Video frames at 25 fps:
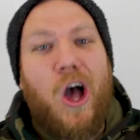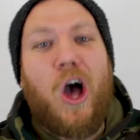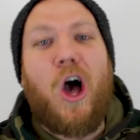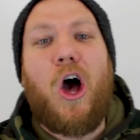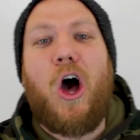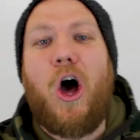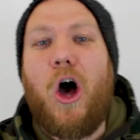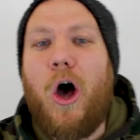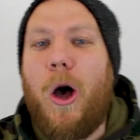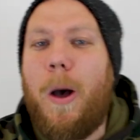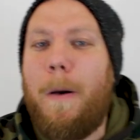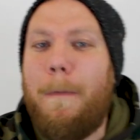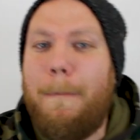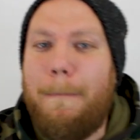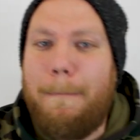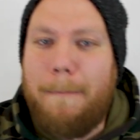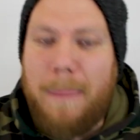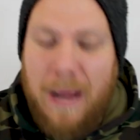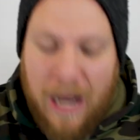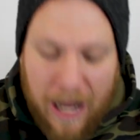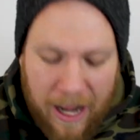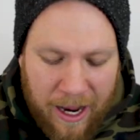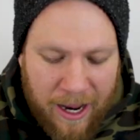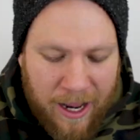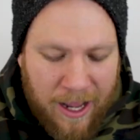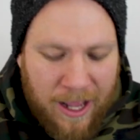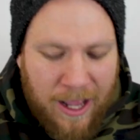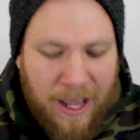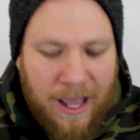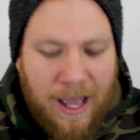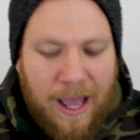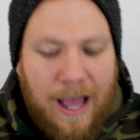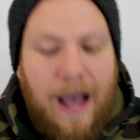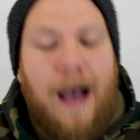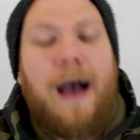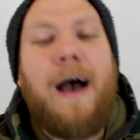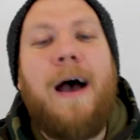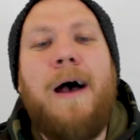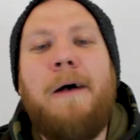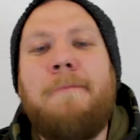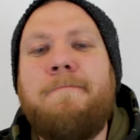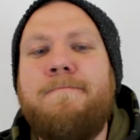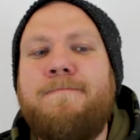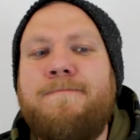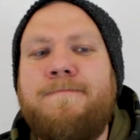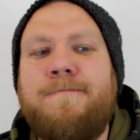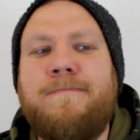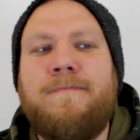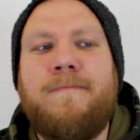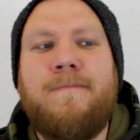a hot minute.
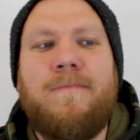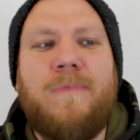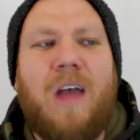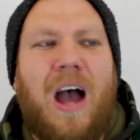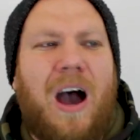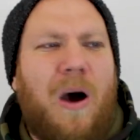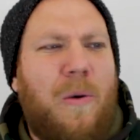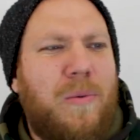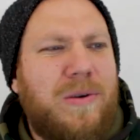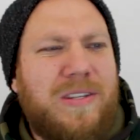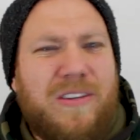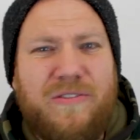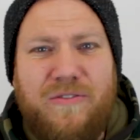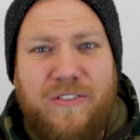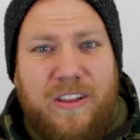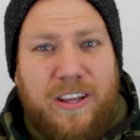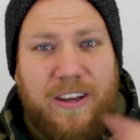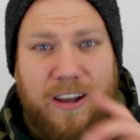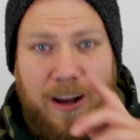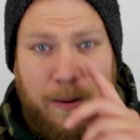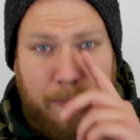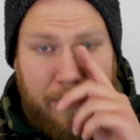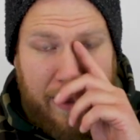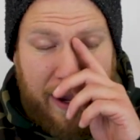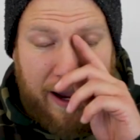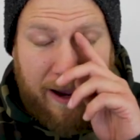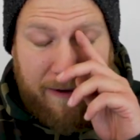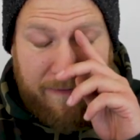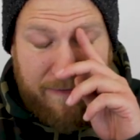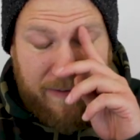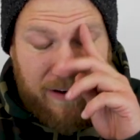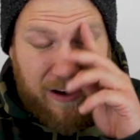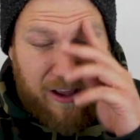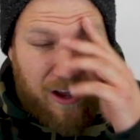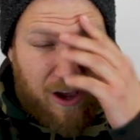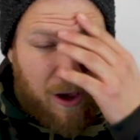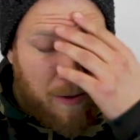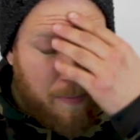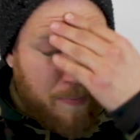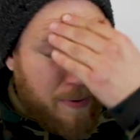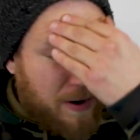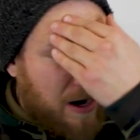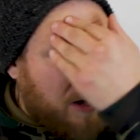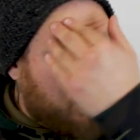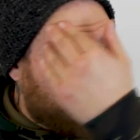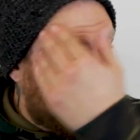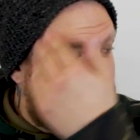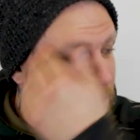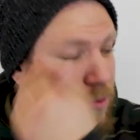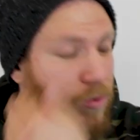I wasn't really gonna make a video,
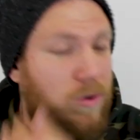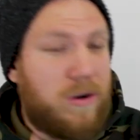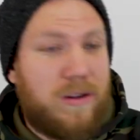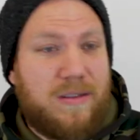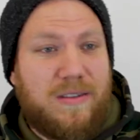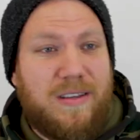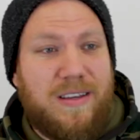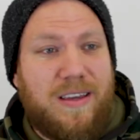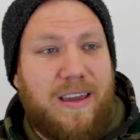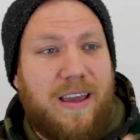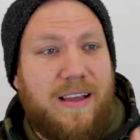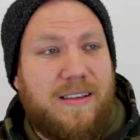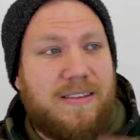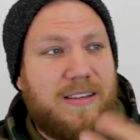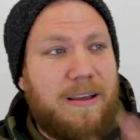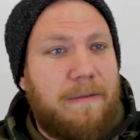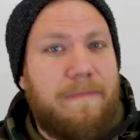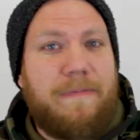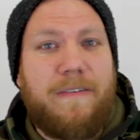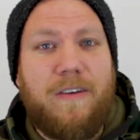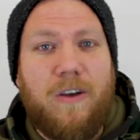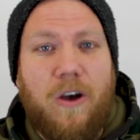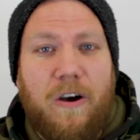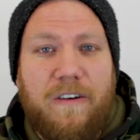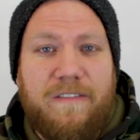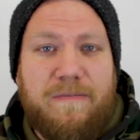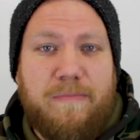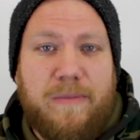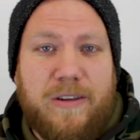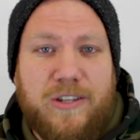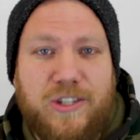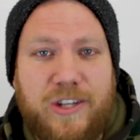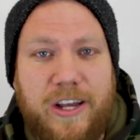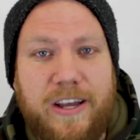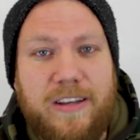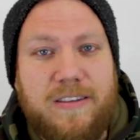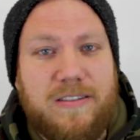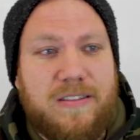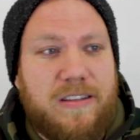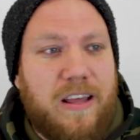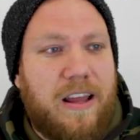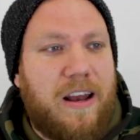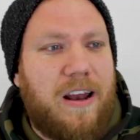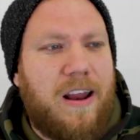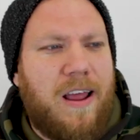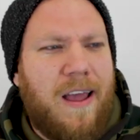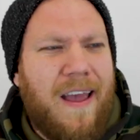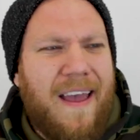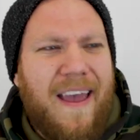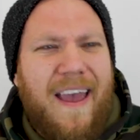but I just wanted to get something off my chest
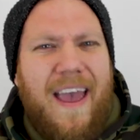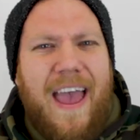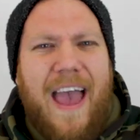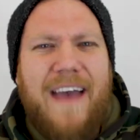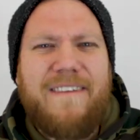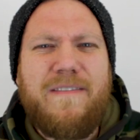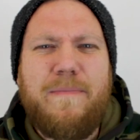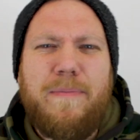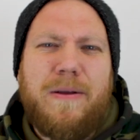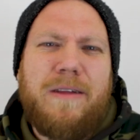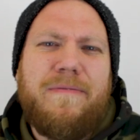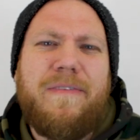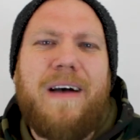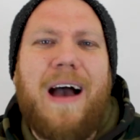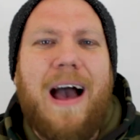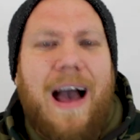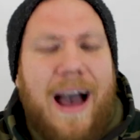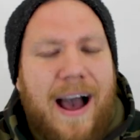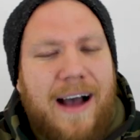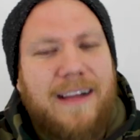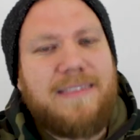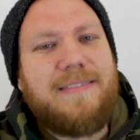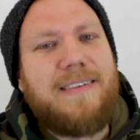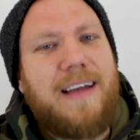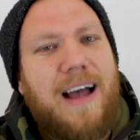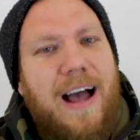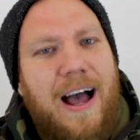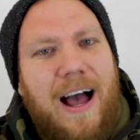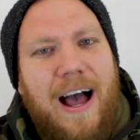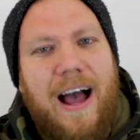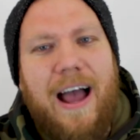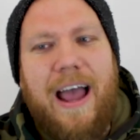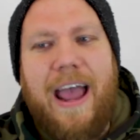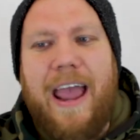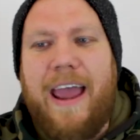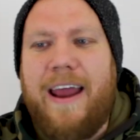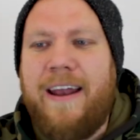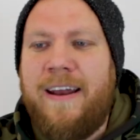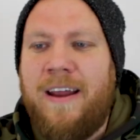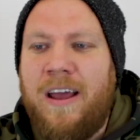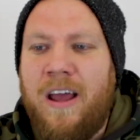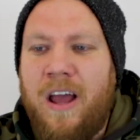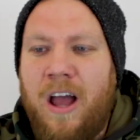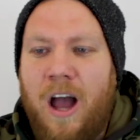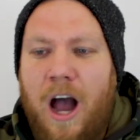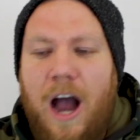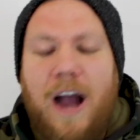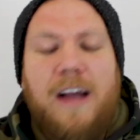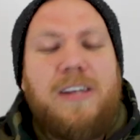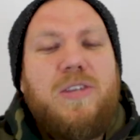and have a bit of a heart to heart. And
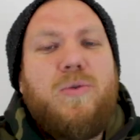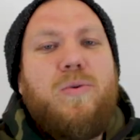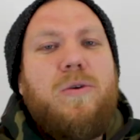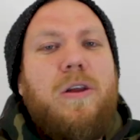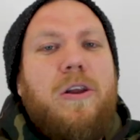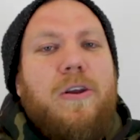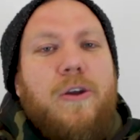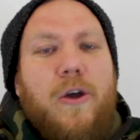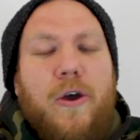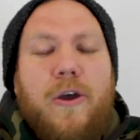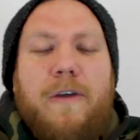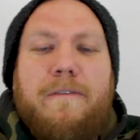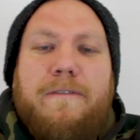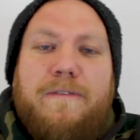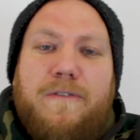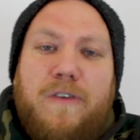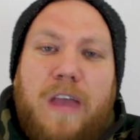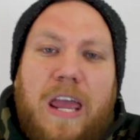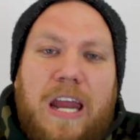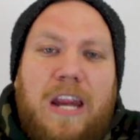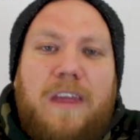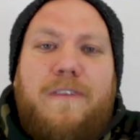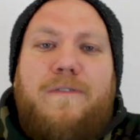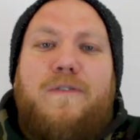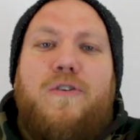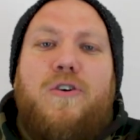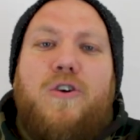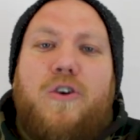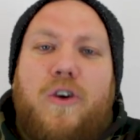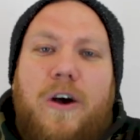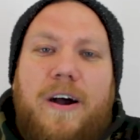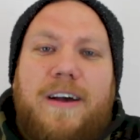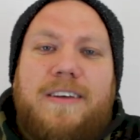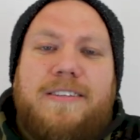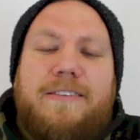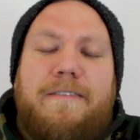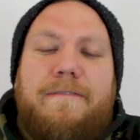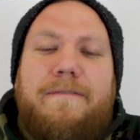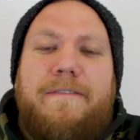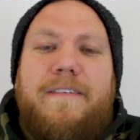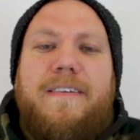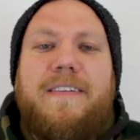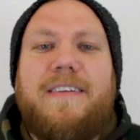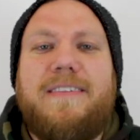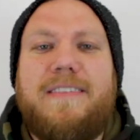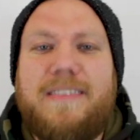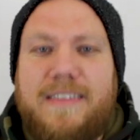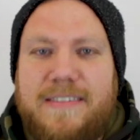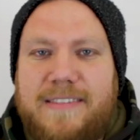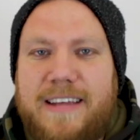I just wanna know if any of you guys are
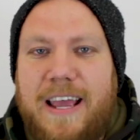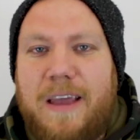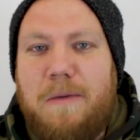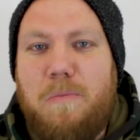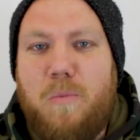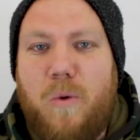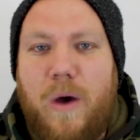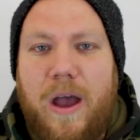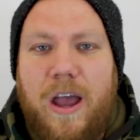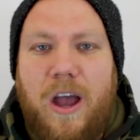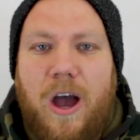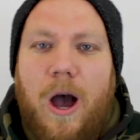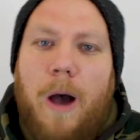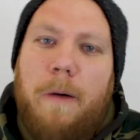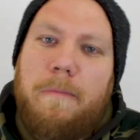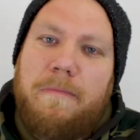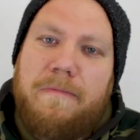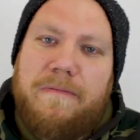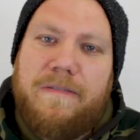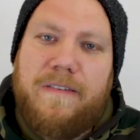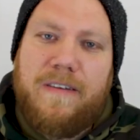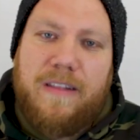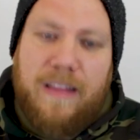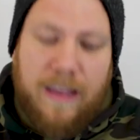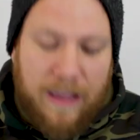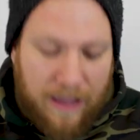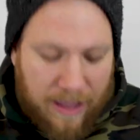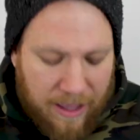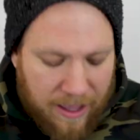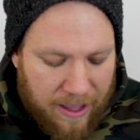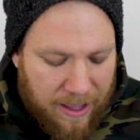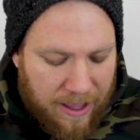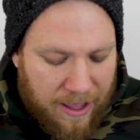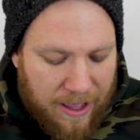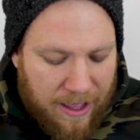feeling the same way I'm feeling